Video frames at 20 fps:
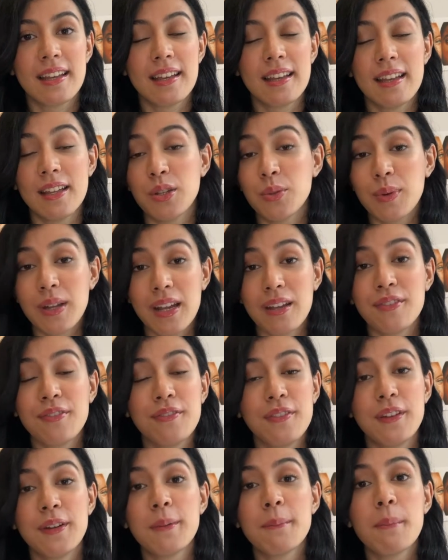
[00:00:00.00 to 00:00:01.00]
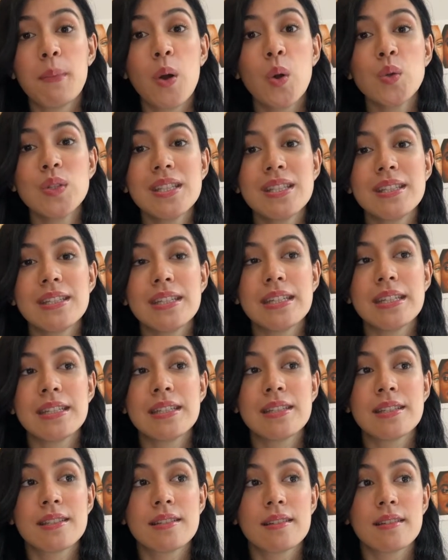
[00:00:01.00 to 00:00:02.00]
And what I fear most
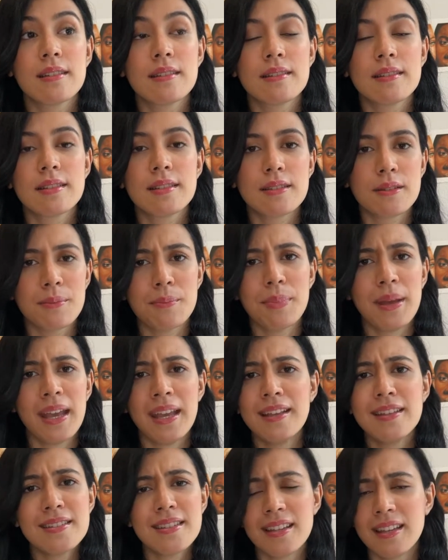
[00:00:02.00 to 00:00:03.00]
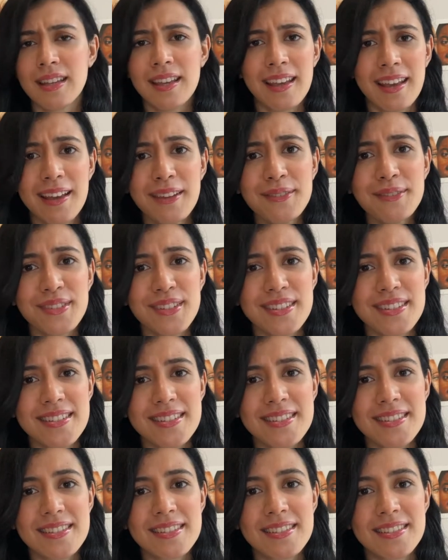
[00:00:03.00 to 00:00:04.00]
is some paint on a
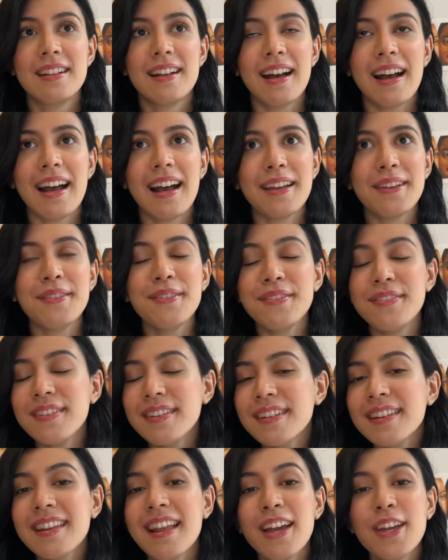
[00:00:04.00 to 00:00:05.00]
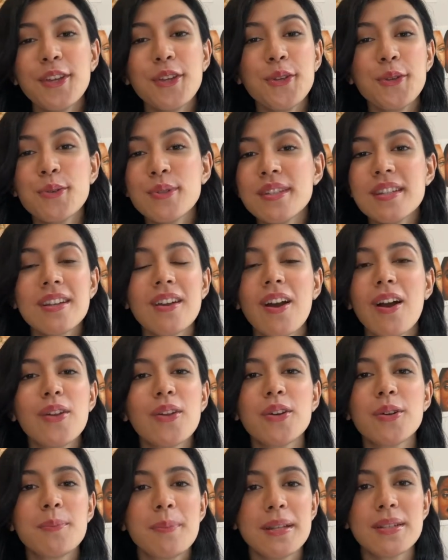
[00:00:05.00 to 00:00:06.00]
canvas. I feel like using
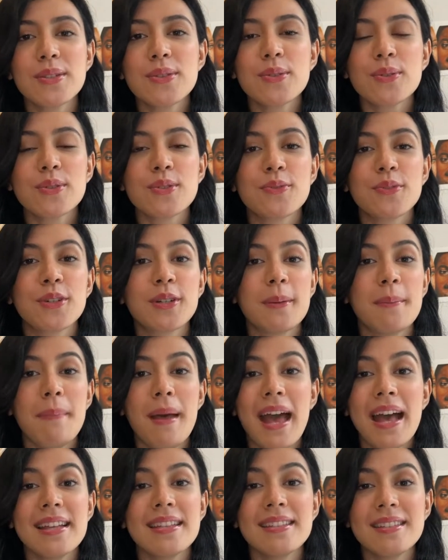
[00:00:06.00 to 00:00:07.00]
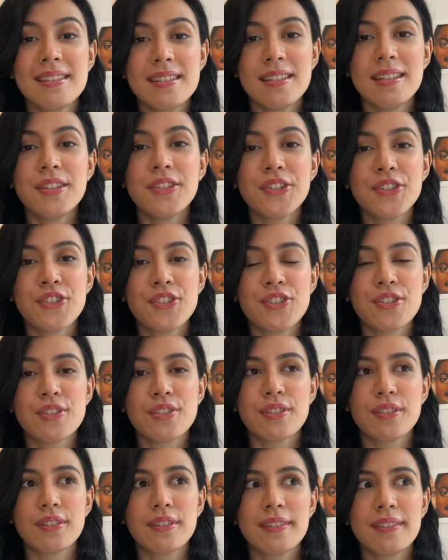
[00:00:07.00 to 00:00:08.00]
colored pencils for the past
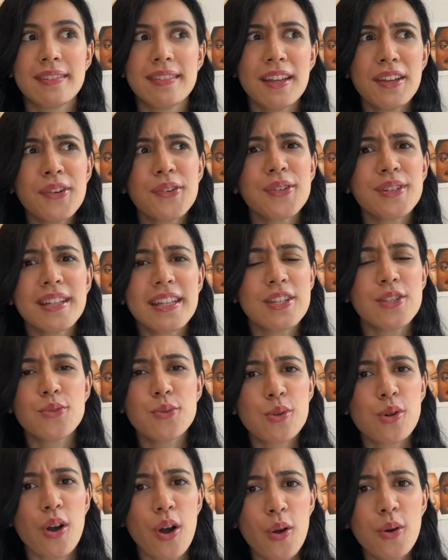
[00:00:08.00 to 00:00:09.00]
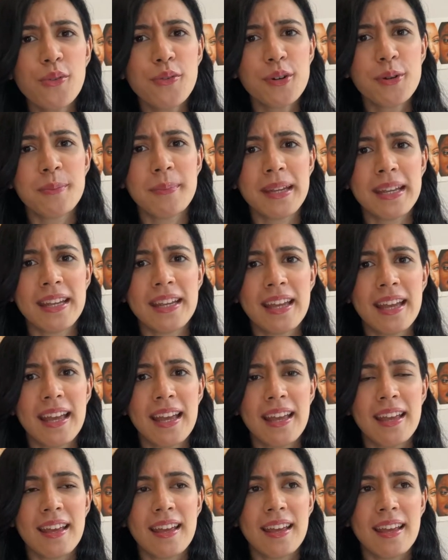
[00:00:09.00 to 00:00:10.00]
years literally took over me
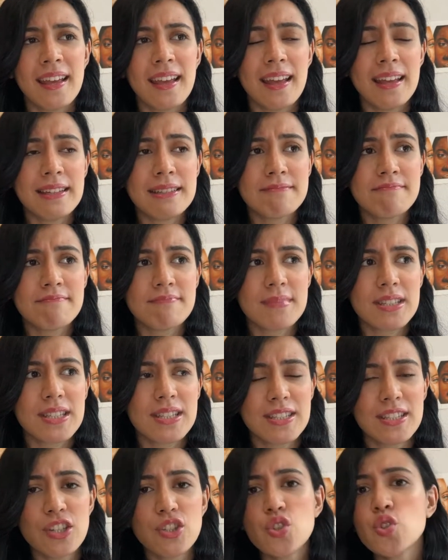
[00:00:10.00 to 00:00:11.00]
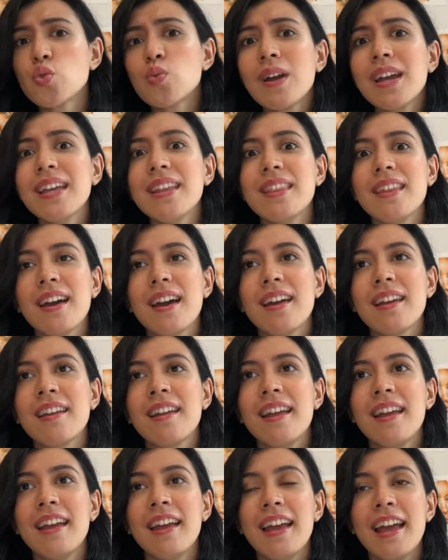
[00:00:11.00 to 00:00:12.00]
in such way that
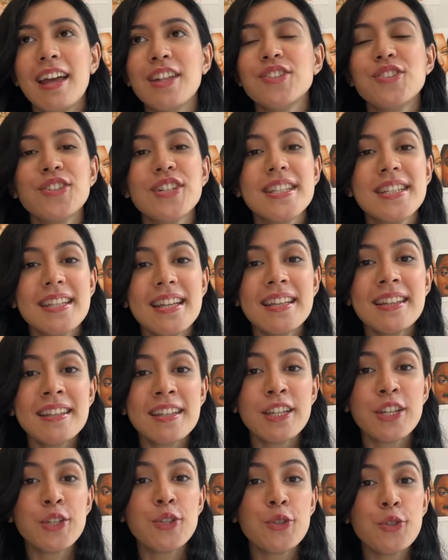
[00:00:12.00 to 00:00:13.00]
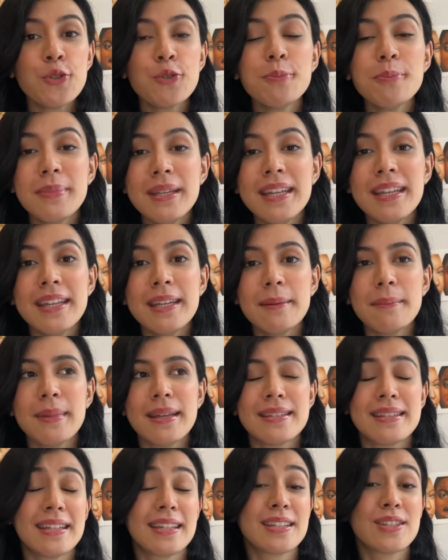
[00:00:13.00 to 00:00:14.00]
understanding a new medium
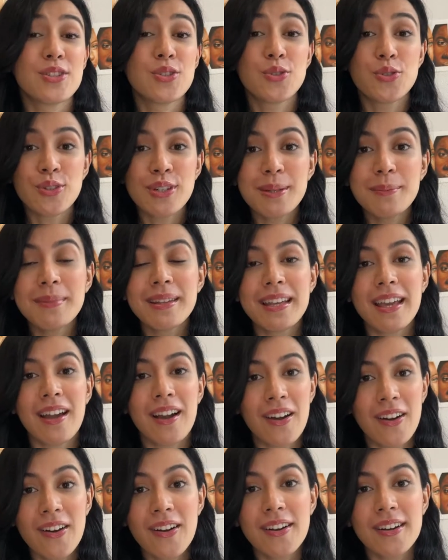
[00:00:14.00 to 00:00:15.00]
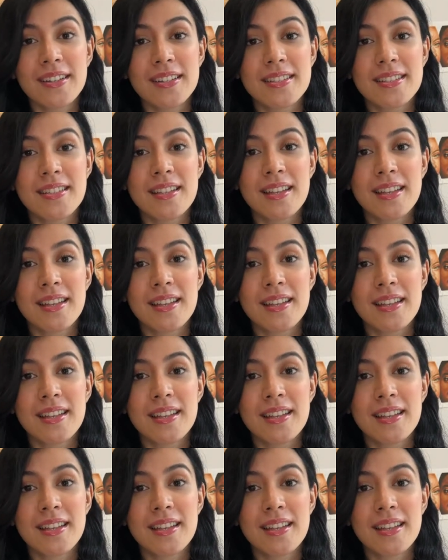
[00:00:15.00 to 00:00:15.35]
is extremely hard.